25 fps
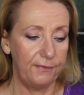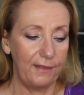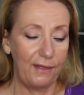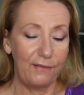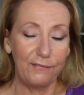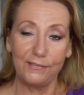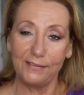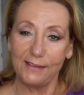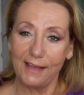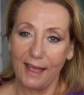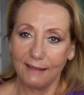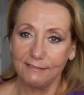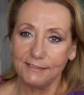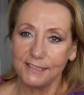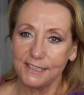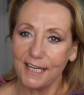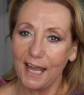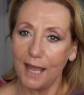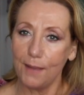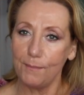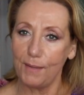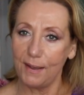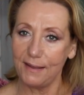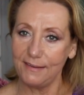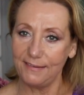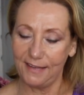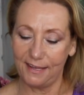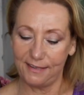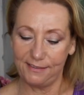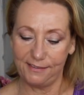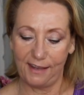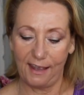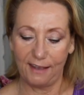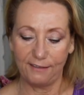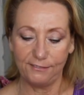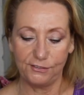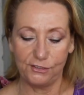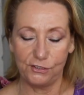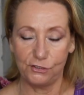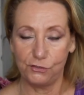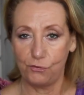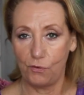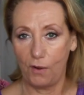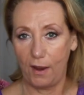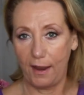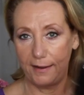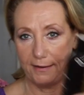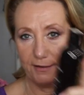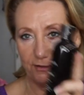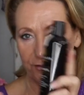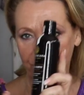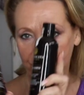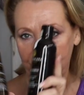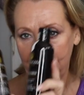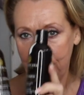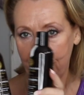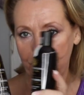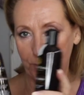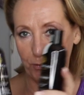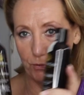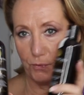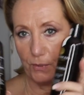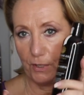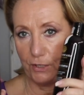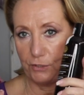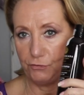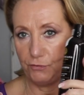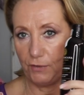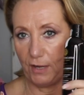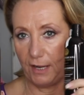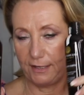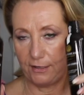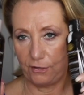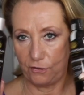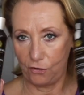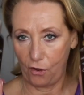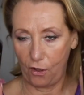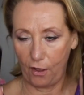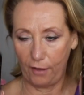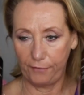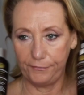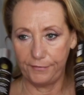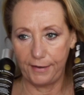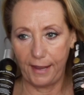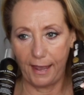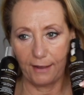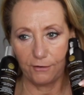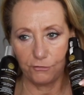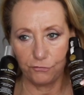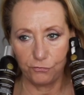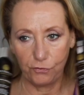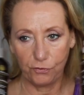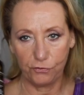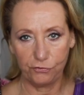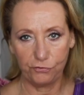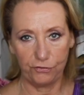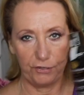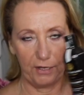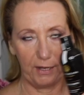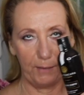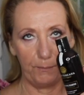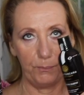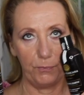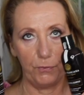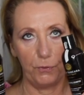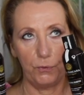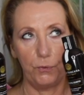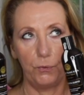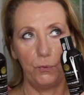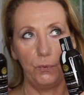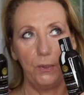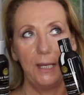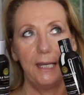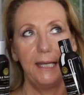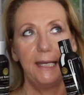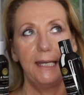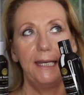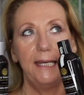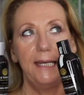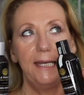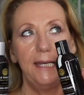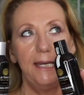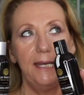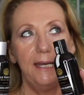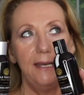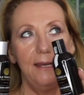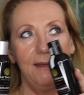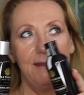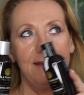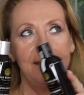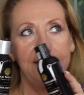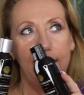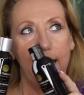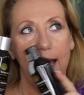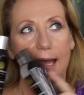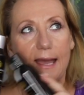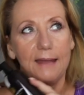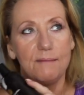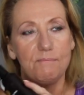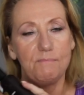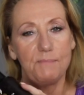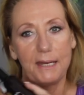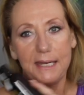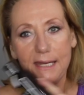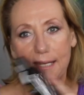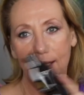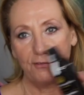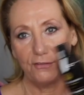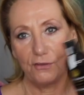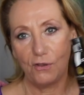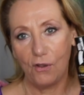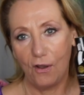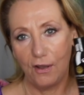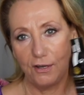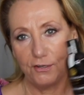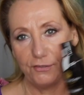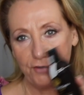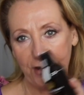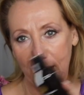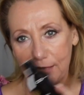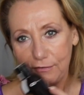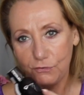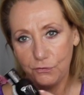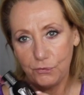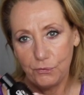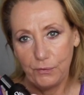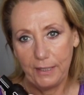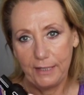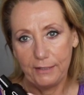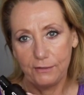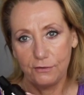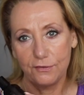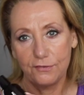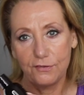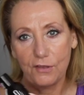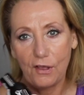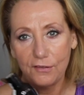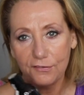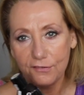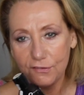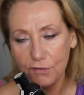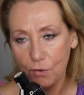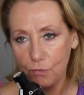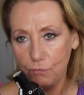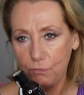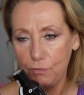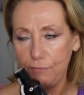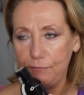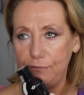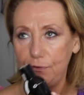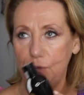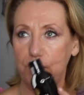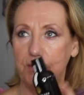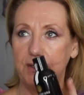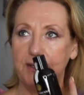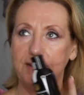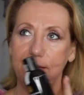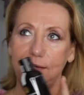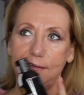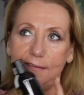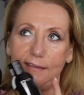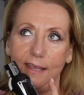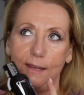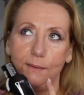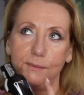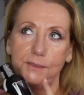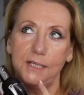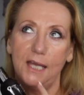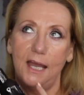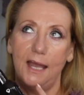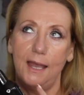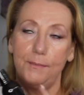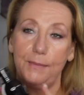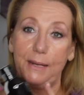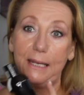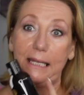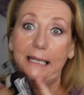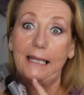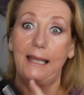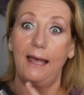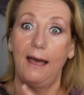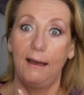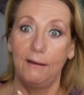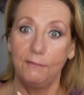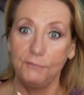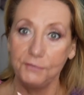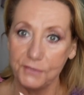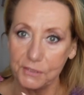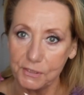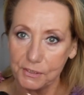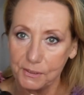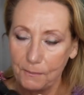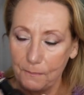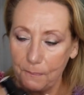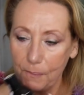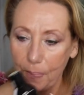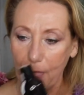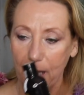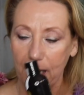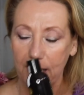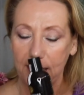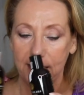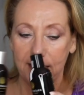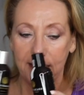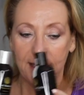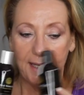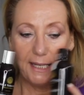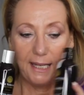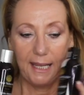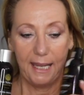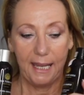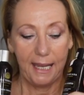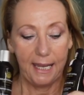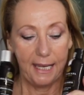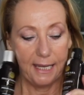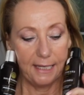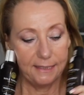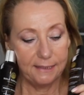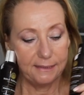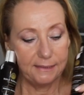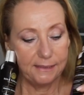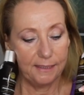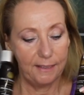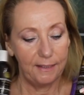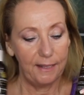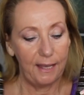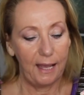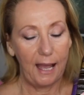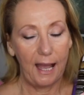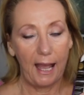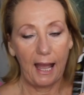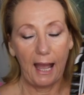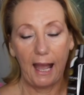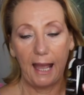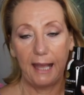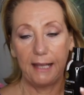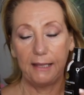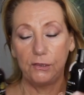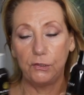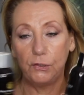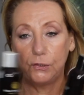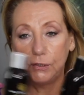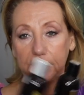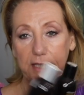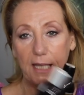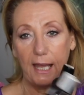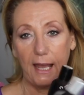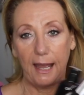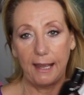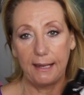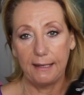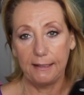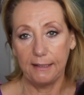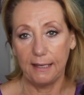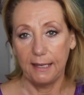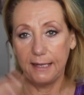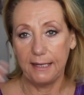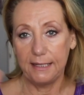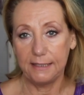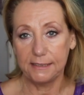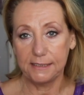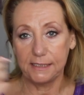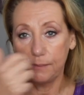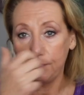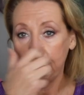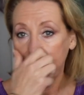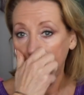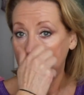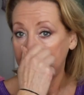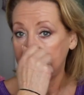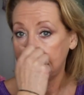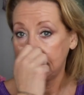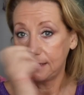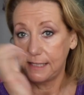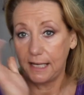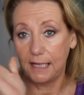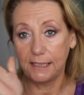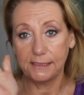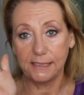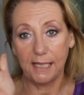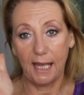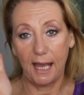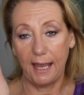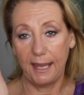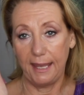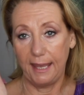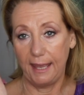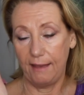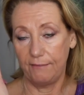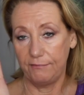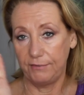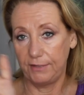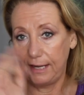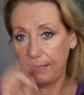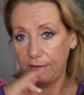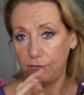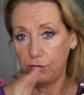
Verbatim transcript: Now, last time I said yes to trying a shampoo, I tried an all-natural shampoo that many other content creators also reviewed at the same time and loved and I looked, I it to me it stunk to high heaven.